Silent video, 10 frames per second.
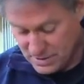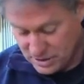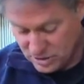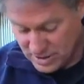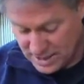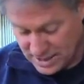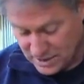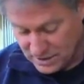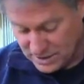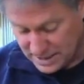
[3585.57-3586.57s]
the
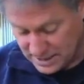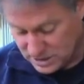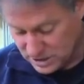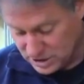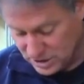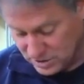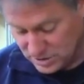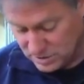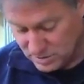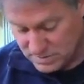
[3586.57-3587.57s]
triangle like I just
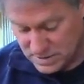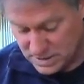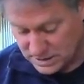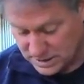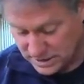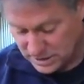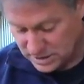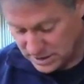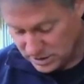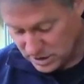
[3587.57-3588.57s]
showed you because that's,
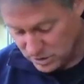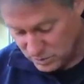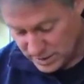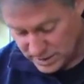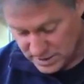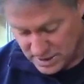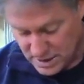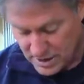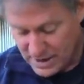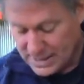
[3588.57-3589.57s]
that's a new one.
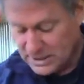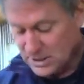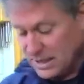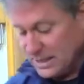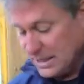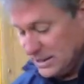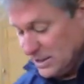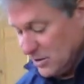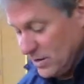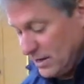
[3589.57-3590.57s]
All right, so I'll let that
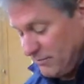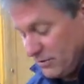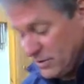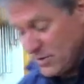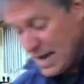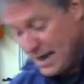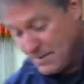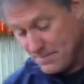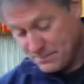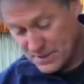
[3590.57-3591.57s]
soak in for a little
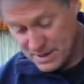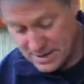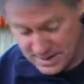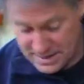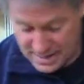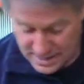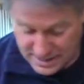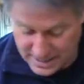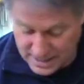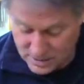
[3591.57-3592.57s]
while
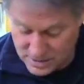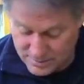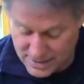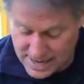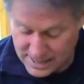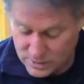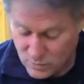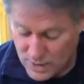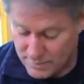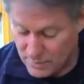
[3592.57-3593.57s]
and then I'll come back
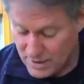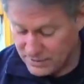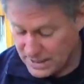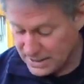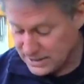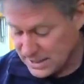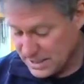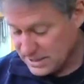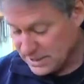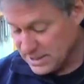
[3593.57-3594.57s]
and wipe off the
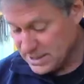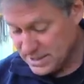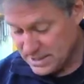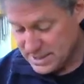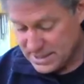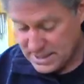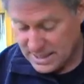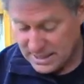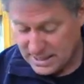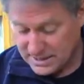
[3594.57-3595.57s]
excess
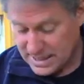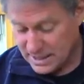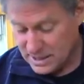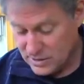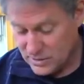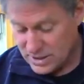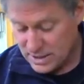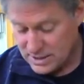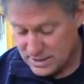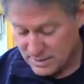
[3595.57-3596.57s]
and let that
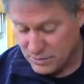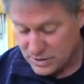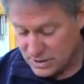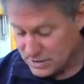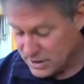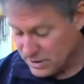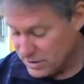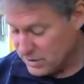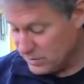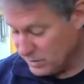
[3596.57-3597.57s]
cure and I'll put it on another
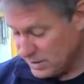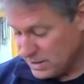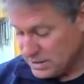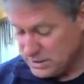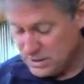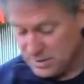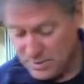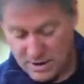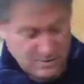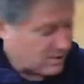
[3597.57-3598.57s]
coat
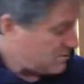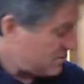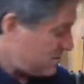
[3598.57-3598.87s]
tomorrow.